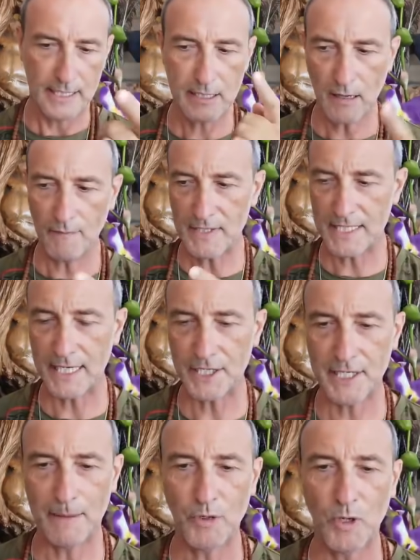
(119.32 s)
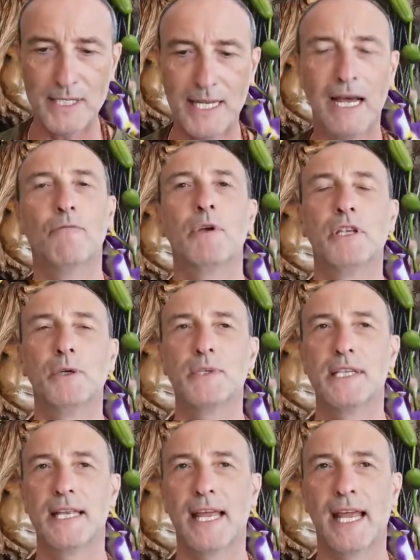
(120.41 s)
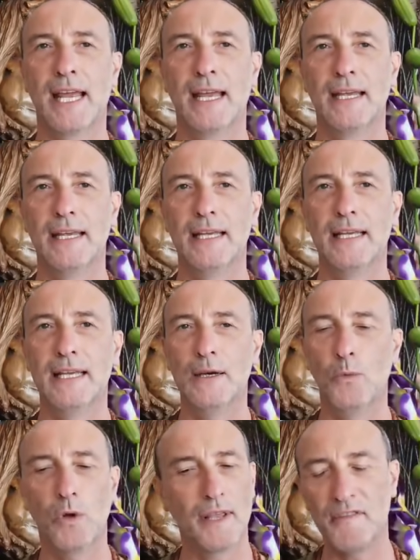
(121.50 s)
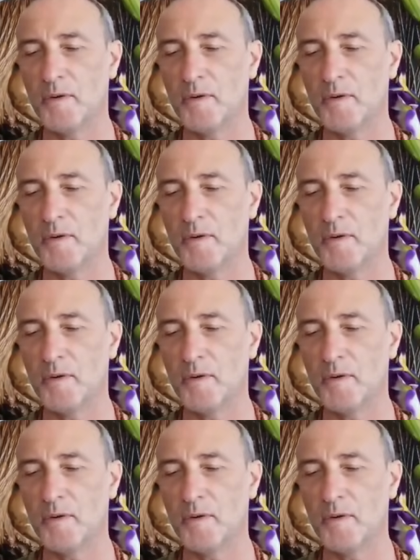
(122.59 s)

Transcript: this conversation I'm going to have with you today will